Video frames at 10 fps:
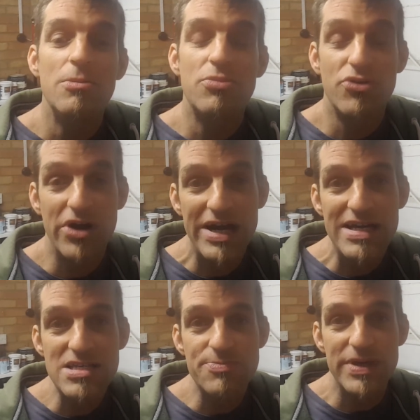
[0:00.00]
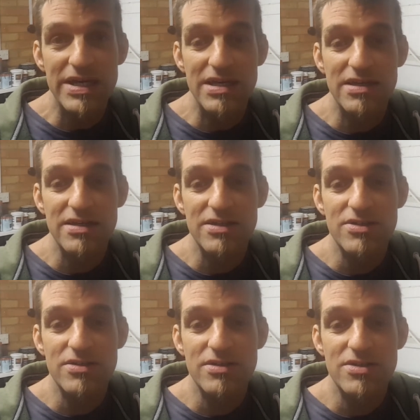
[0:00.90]
Praise be
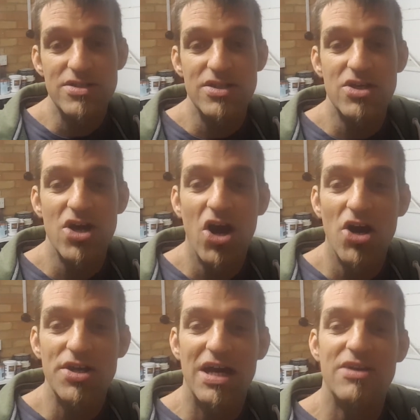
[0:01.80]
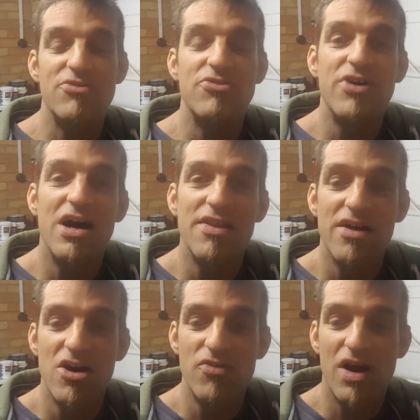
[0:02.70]
to the God and Father
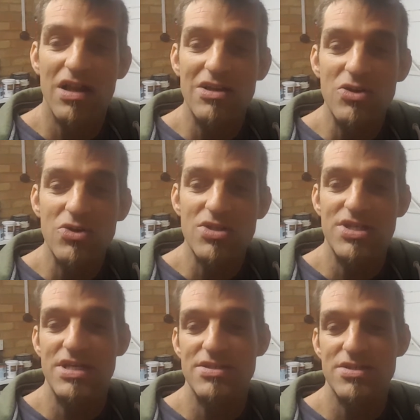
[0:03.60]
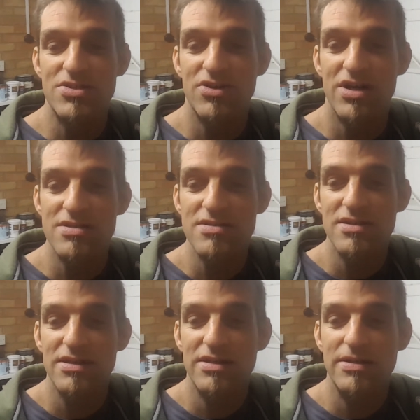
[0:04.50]
of our Lord Jesus Christ.
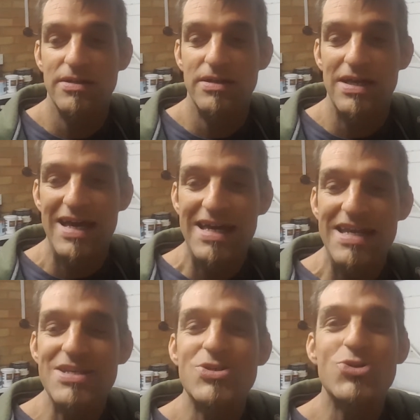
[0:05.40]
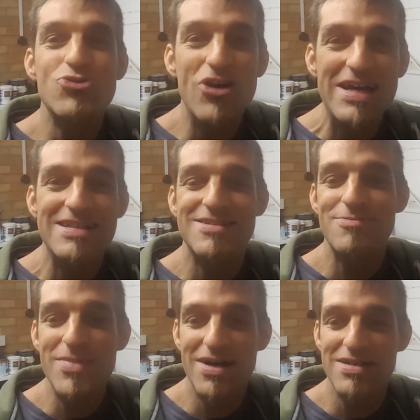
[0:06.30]
In His great
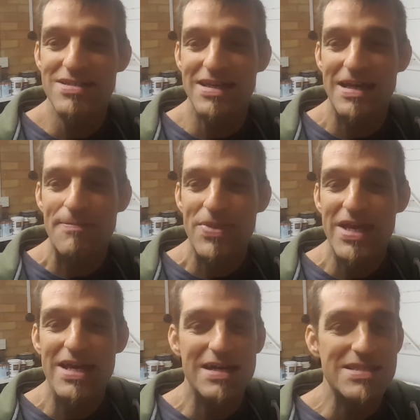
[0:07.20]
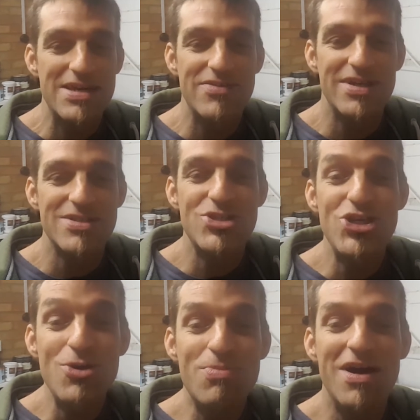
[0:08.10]
mercy, He has given us
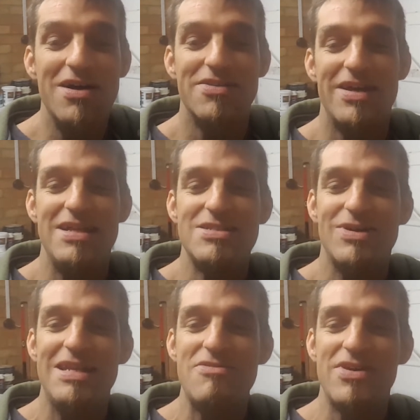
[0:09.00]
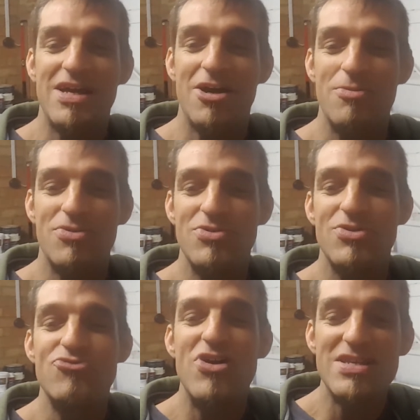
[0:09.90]
new birth into a living hope through the
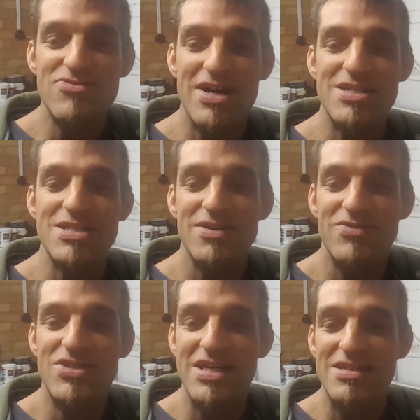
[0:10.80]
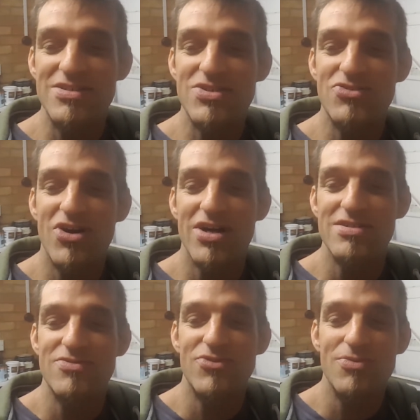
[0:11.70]
resurrection of Jesus
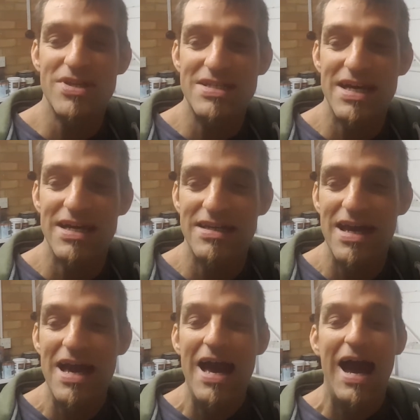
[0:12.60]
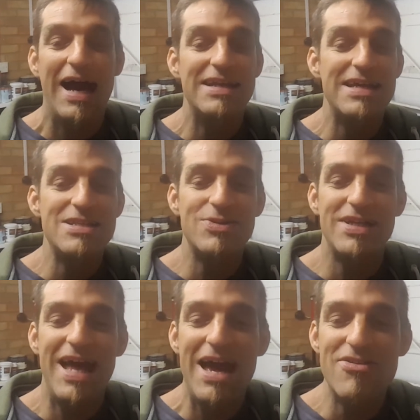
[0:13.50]
Christ from the dead, and into an
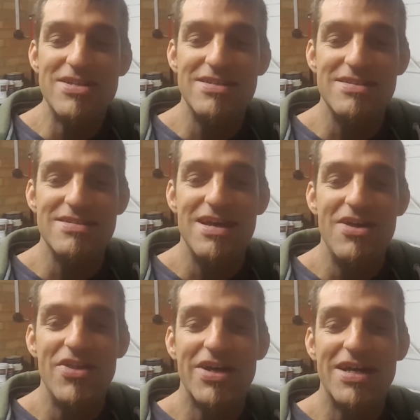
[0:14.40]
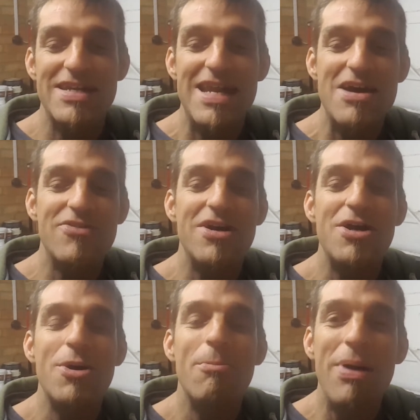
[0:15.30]
inheritance that can never
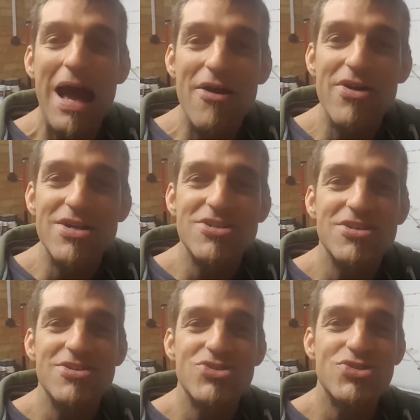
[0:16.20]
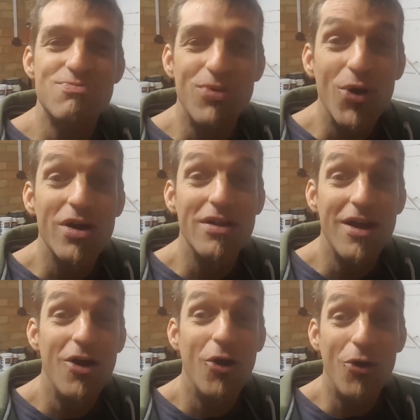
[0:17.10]
perish, spoil,
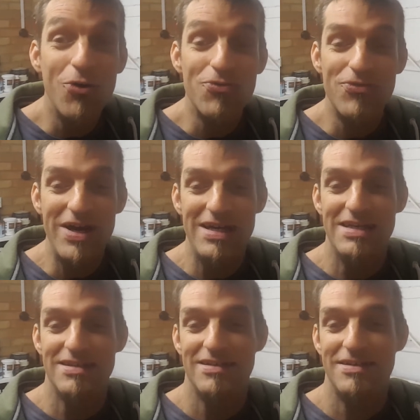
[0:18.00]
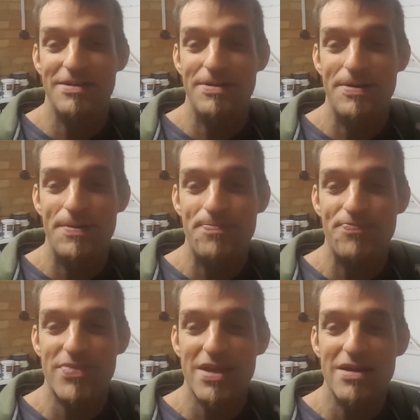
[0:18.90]
or fade.
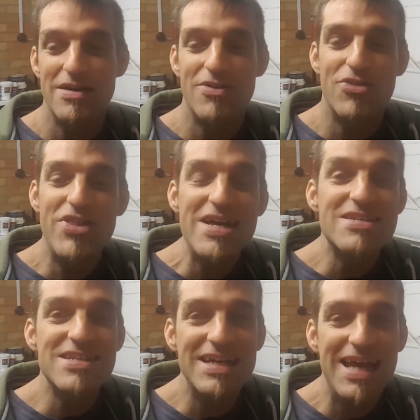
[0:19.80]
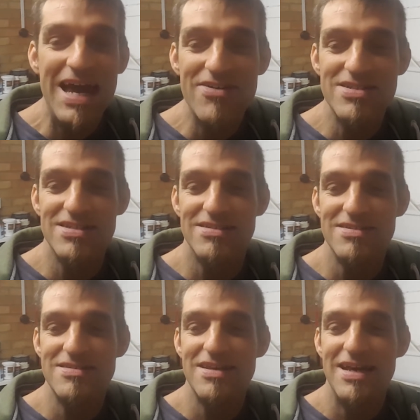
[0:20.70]
This
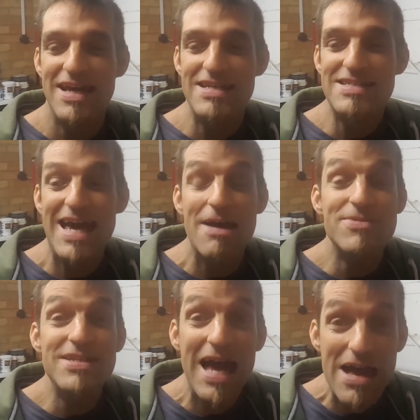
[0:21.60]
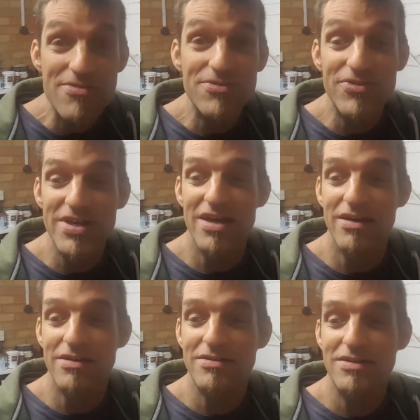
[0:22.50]
inheritance is kept in heaven for you,